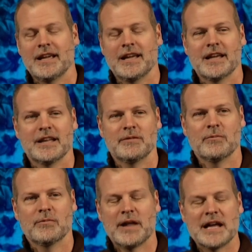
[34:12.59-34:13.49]
And
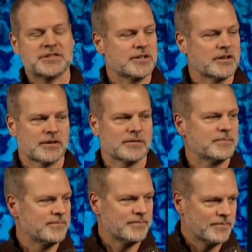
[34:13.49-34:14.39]
last
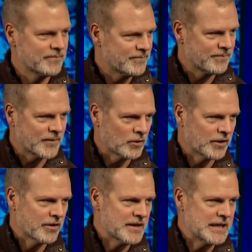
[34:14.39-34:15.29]
year,
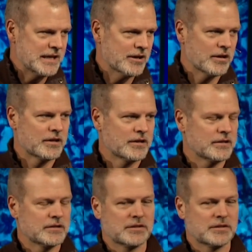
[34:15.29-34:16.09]
earlier in the year,